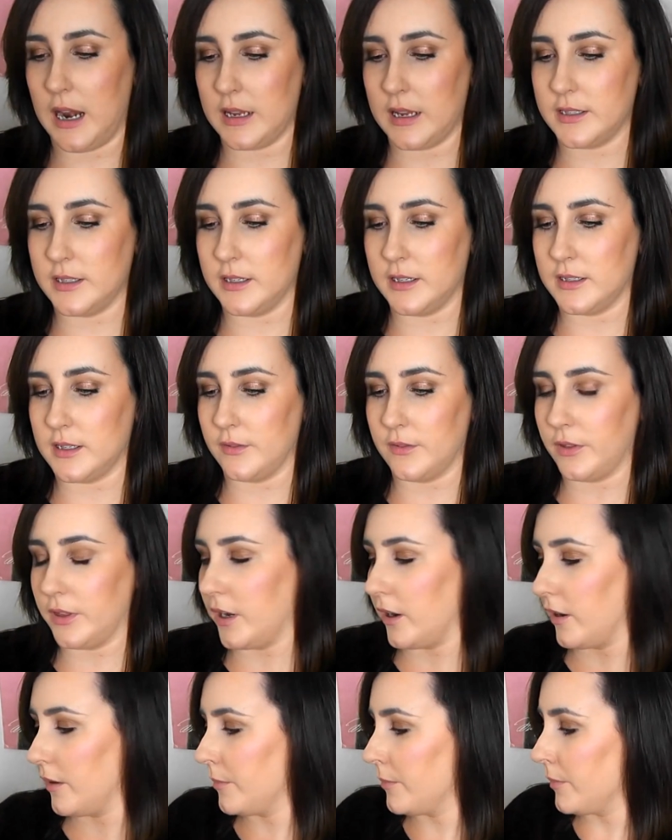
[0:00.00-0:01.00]
glossiness of it
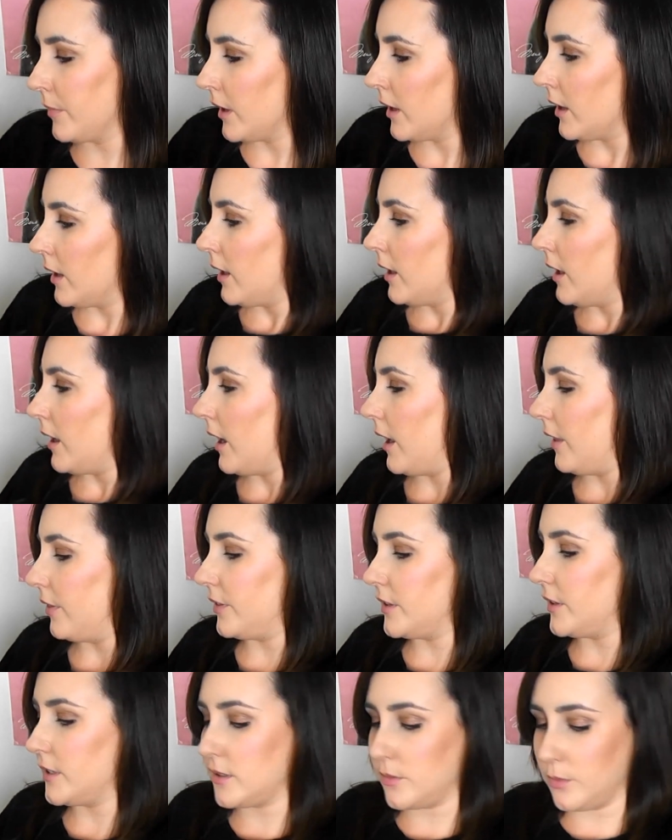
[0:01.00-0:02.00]
there. And
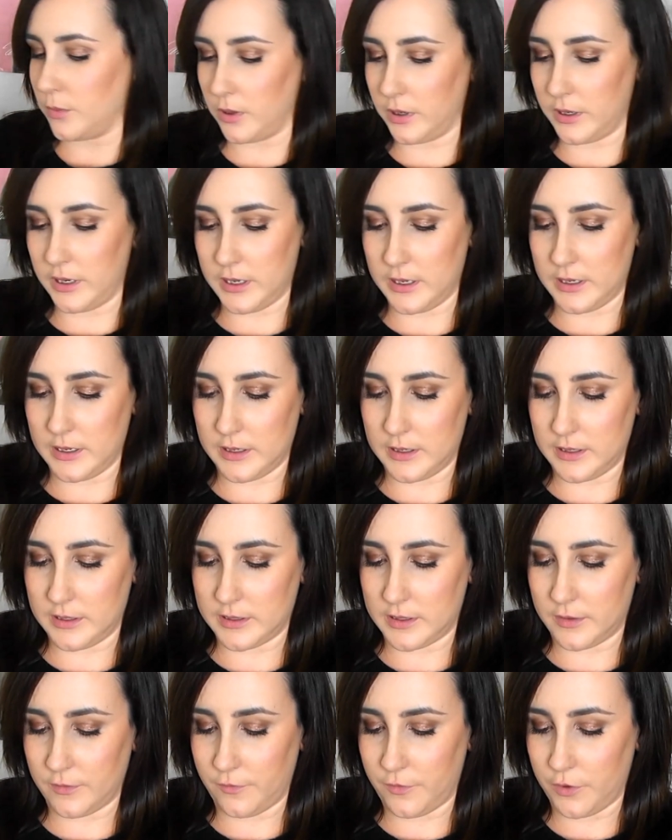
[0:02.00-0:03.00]
this one
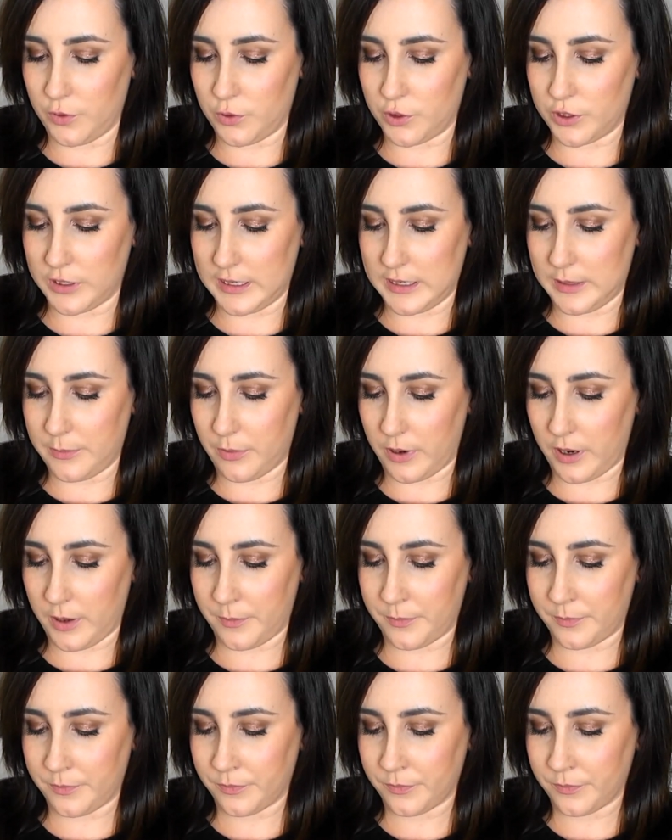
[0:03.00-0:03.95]
is Fuschia Libre.